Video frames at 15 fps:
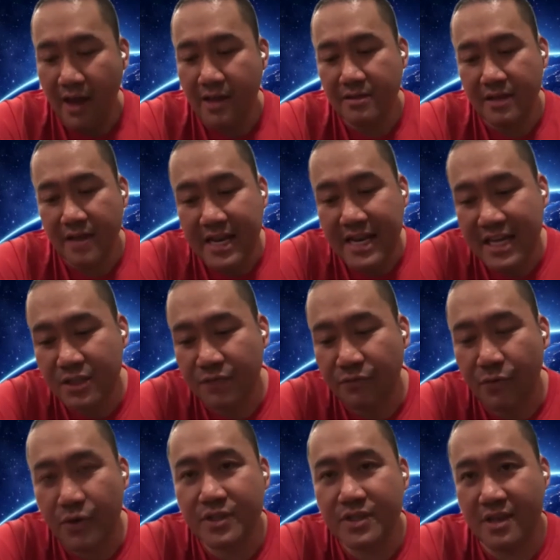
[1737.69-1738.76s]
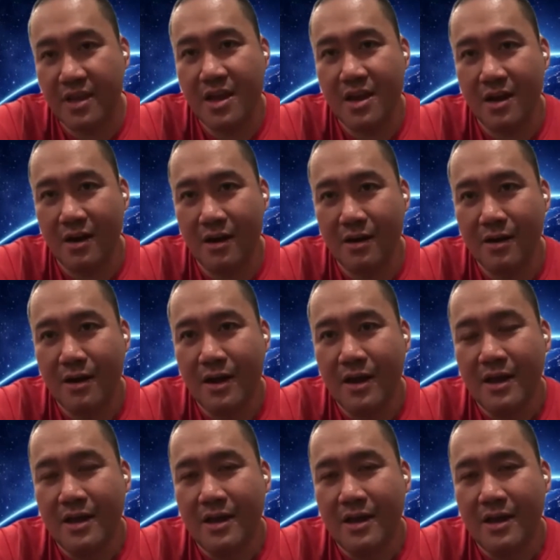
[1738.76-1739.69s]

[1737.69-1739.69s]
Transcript: and in his first year,